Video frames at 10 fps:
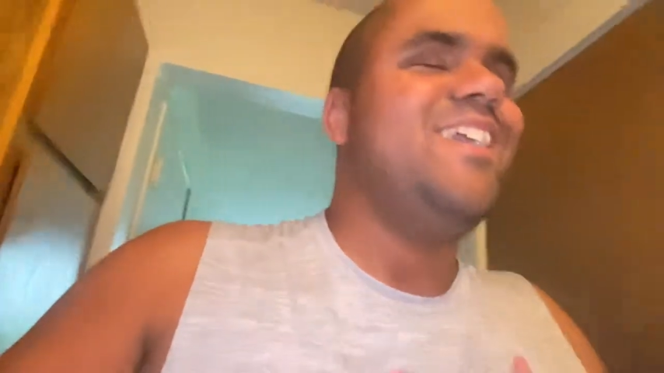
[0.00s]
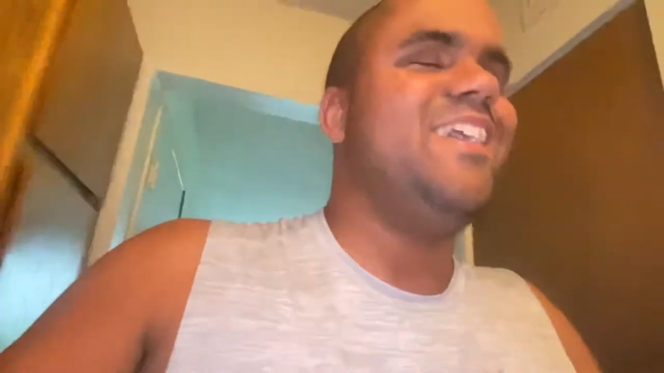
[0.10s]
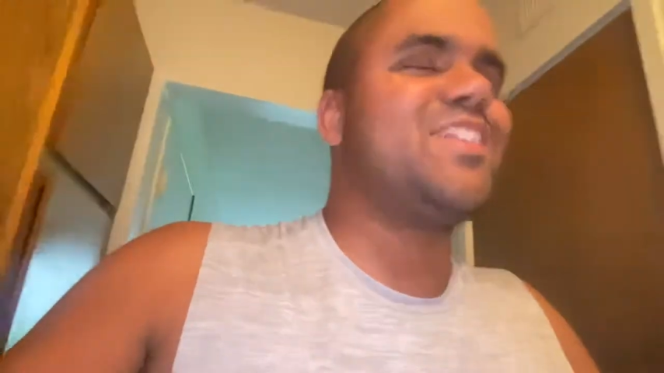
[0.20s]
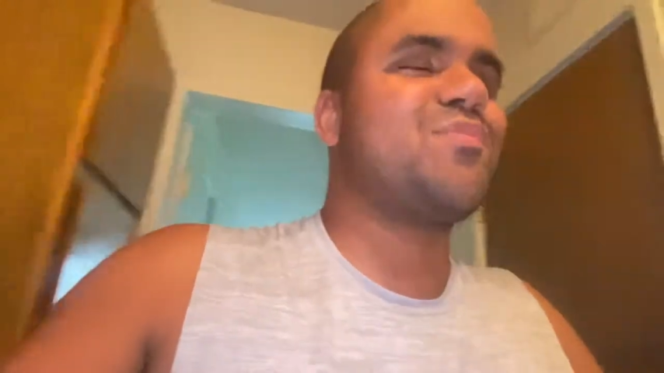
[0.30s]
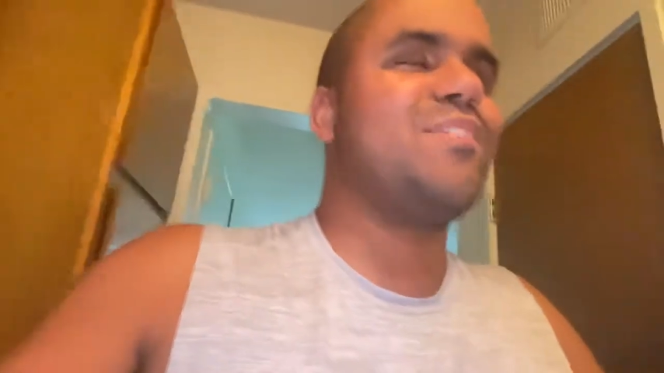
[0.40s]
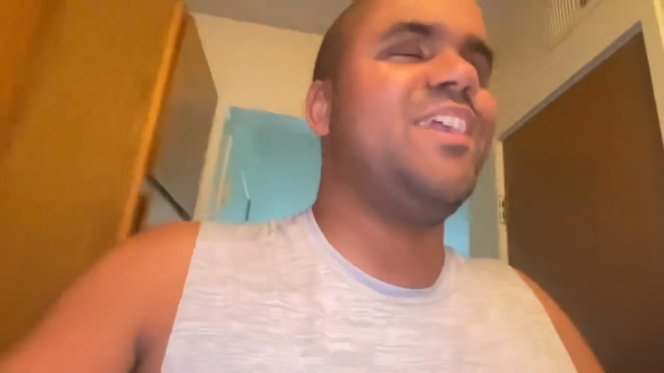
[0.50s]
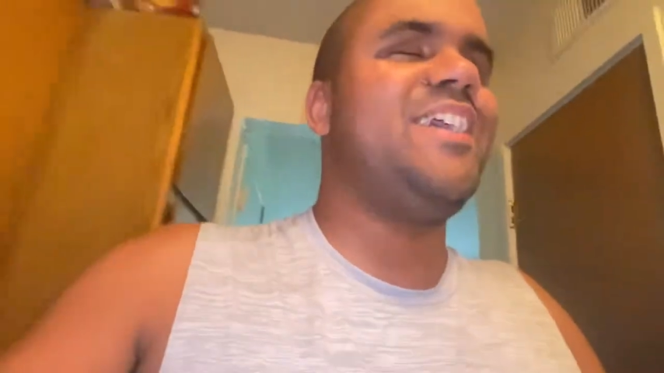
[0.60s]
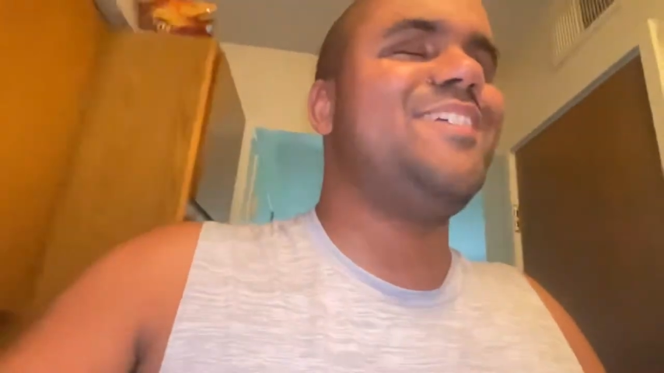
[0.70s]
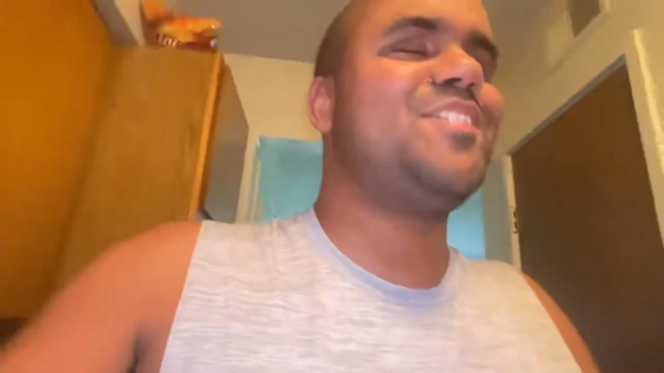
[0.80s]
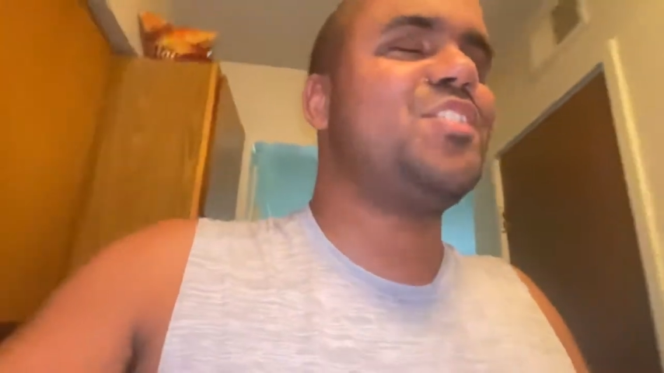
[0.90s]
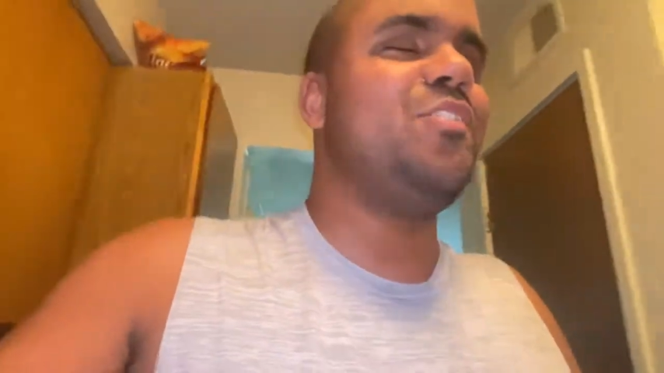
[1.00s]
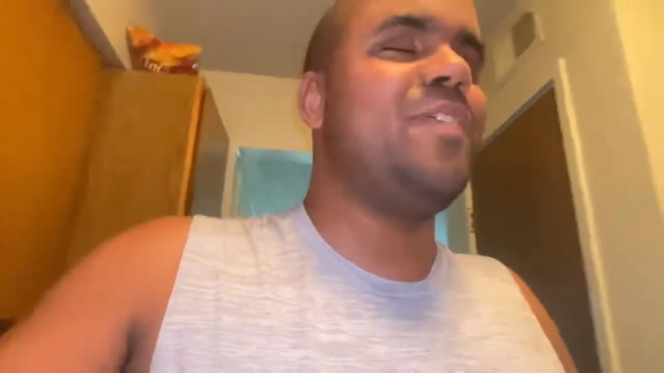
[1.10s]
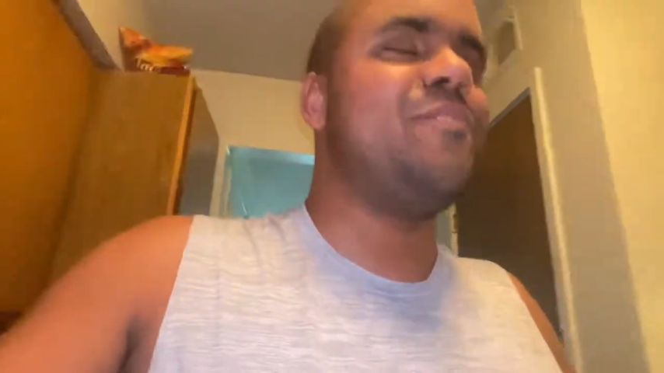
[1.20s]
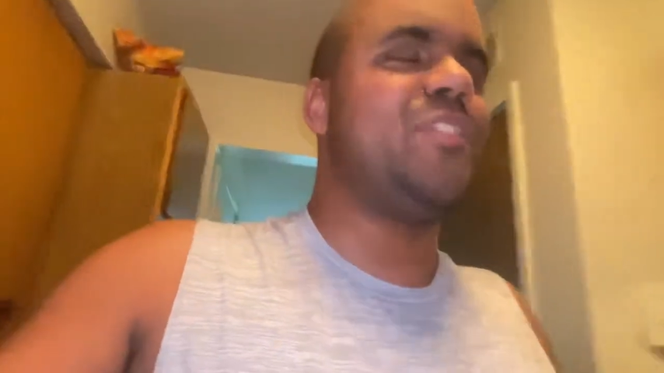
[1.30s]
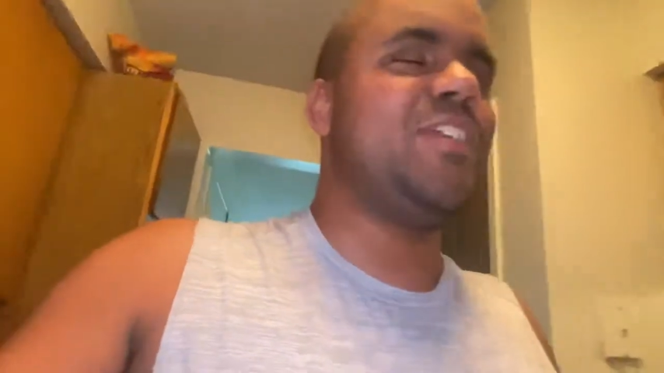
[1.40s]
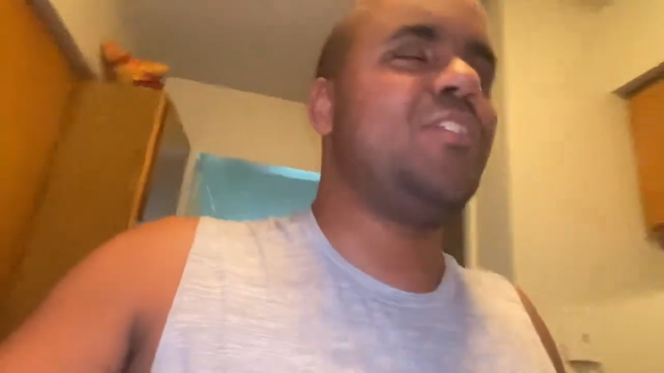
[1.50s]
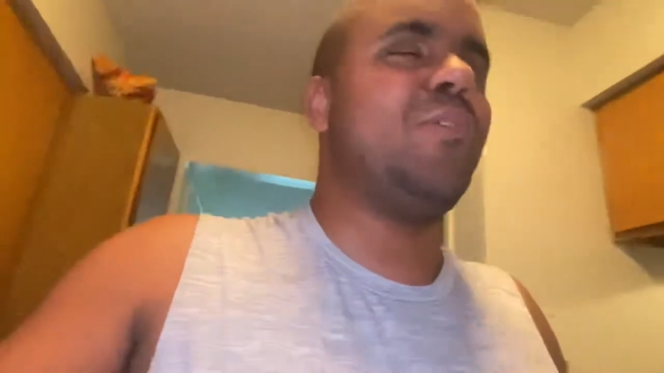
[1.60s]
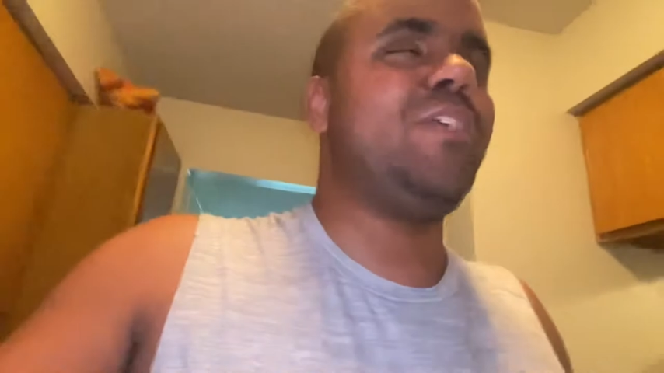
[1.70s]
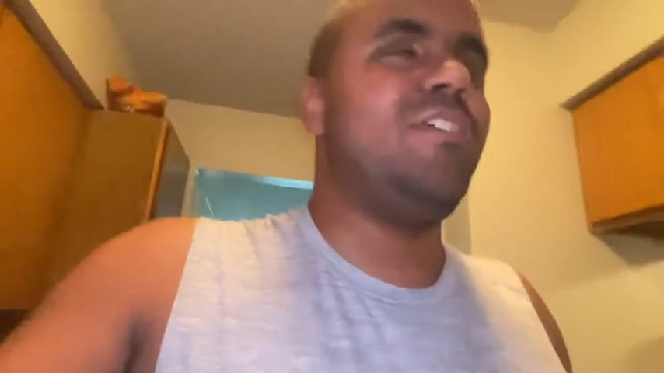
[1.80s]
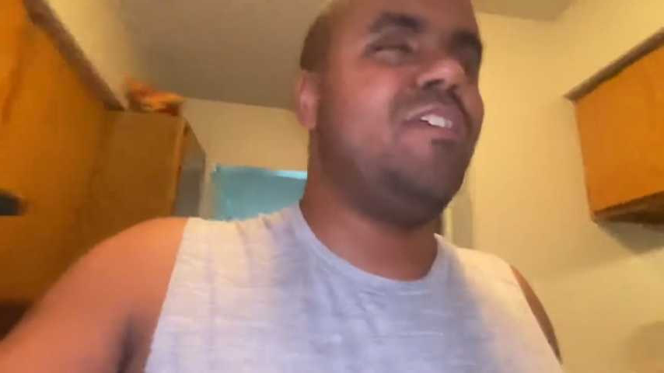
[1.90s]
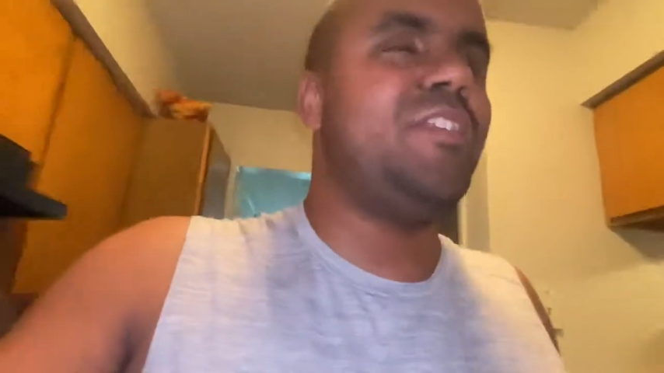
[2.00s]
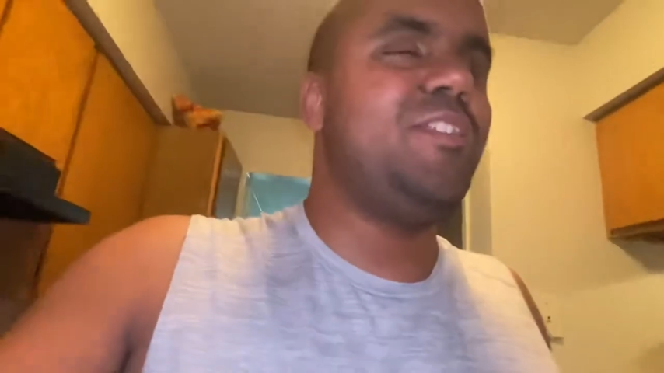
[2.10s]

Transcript: It's related to everything going on